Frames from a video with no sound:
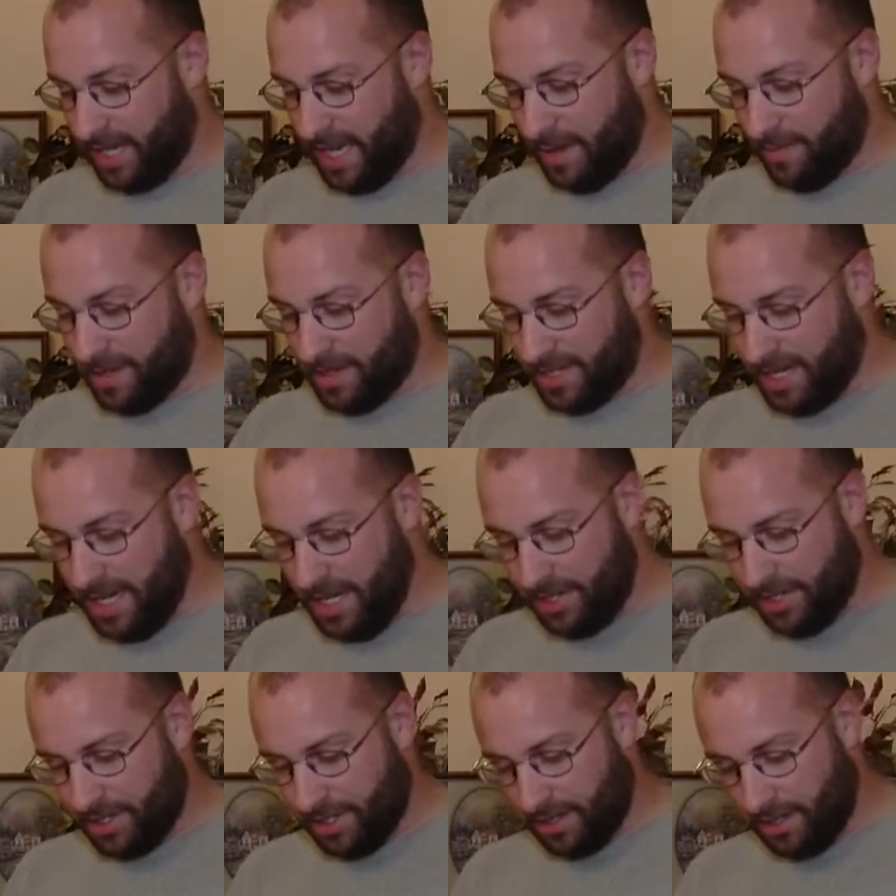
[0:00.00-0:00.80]

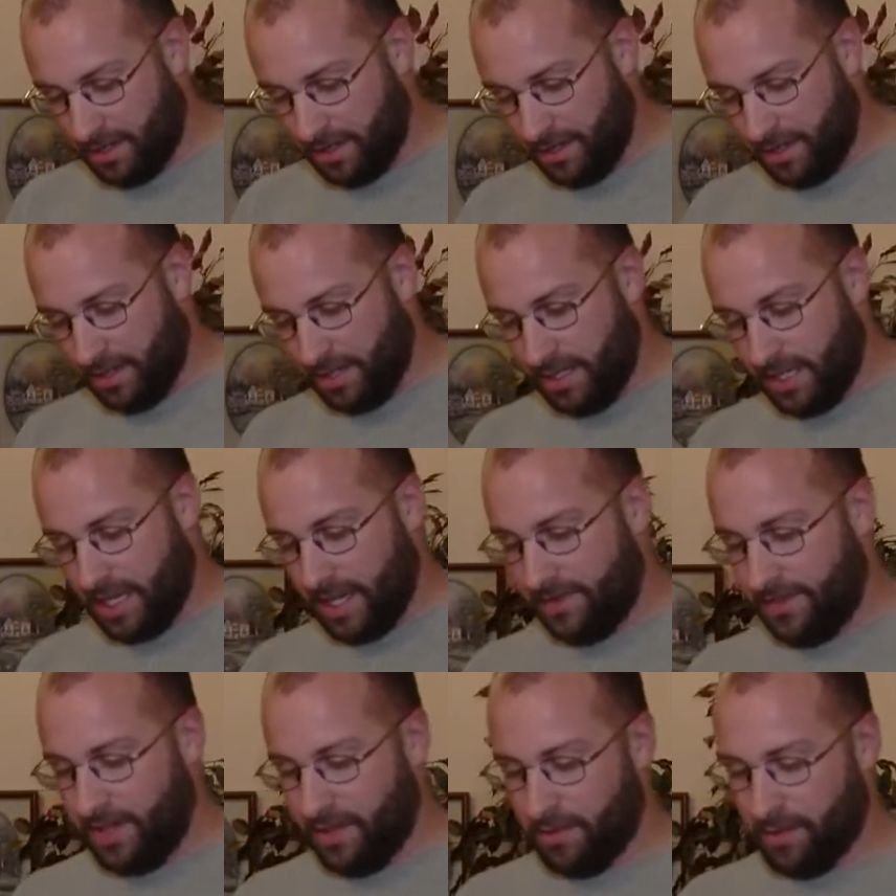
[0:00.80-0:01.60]
lamentation,
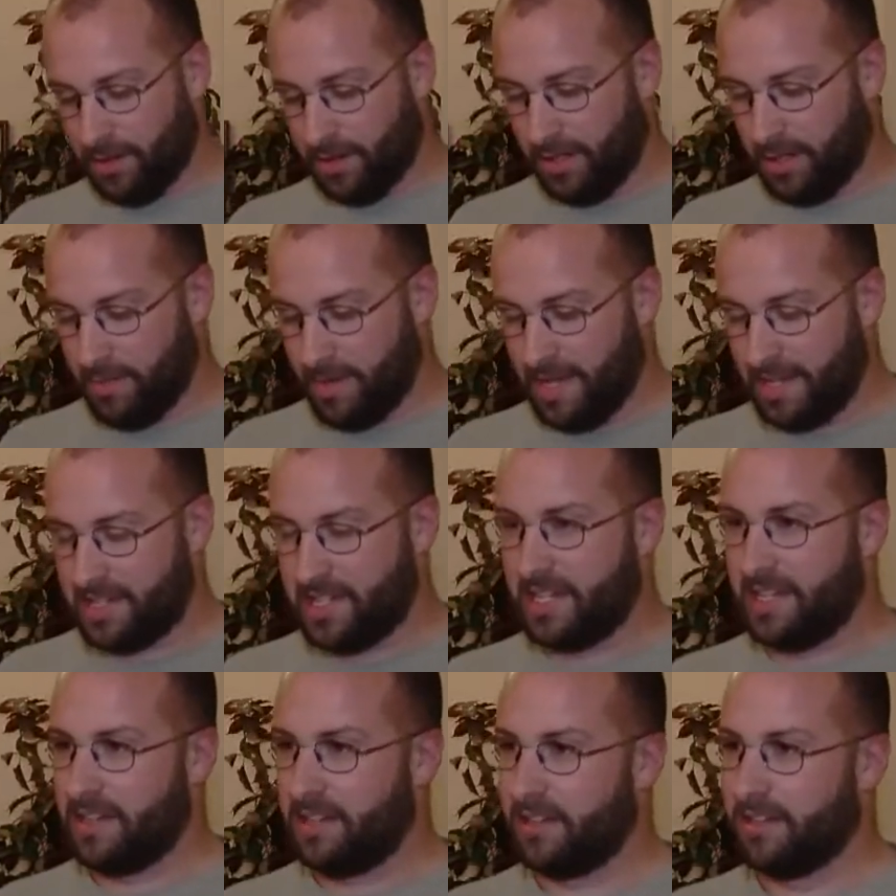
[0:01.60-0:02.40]
if you were
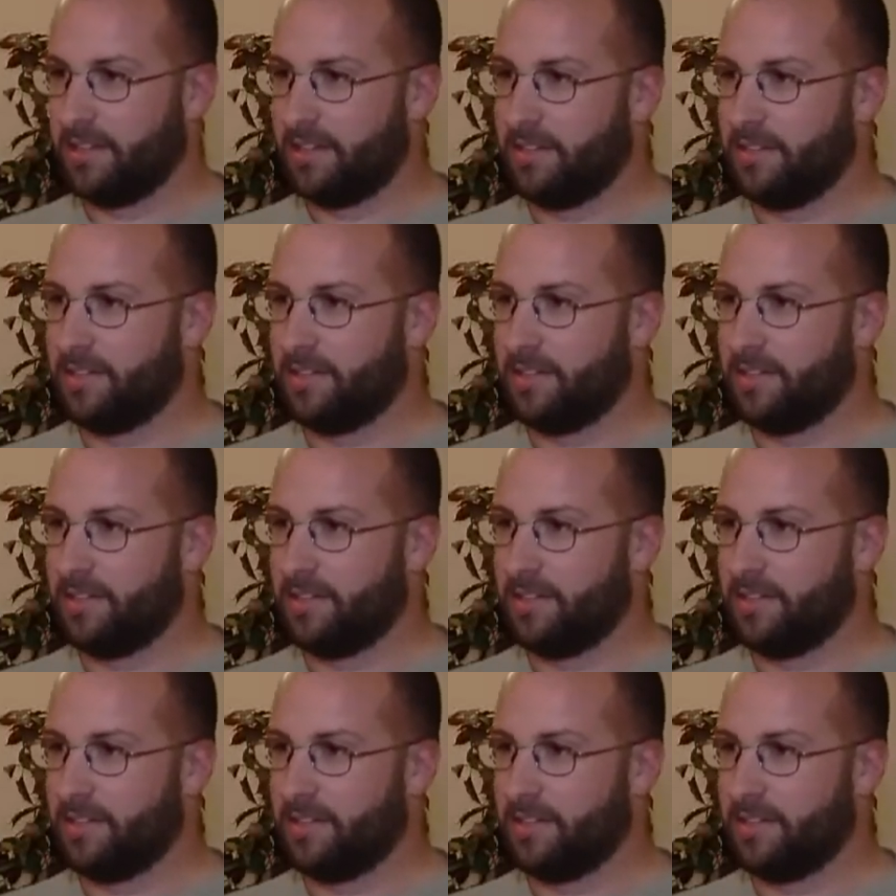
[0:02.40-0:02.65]
lamenting,